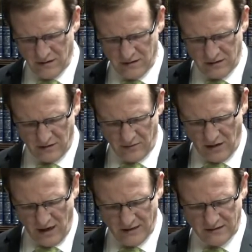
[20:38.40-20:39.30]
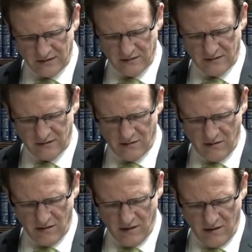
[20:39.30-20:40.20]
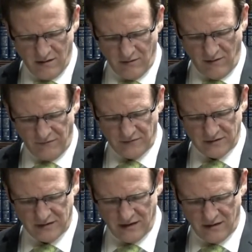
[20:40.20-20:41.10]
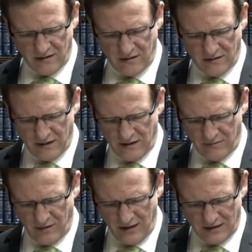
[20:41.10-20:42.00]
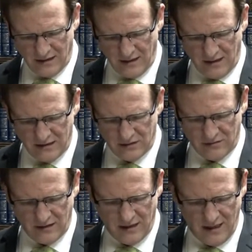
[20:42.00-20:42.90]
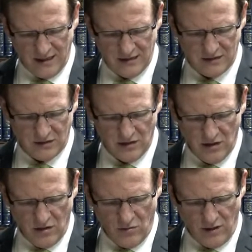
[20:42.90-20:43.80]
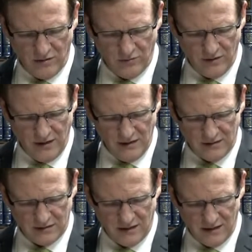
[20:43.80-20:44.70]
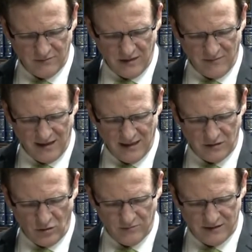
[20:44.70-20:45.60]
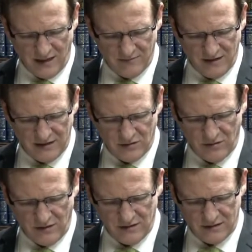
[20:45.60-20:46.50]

So the Gemara answers, the reference there in the Braita is to the case one who eats hadam Damar et omtam Soil.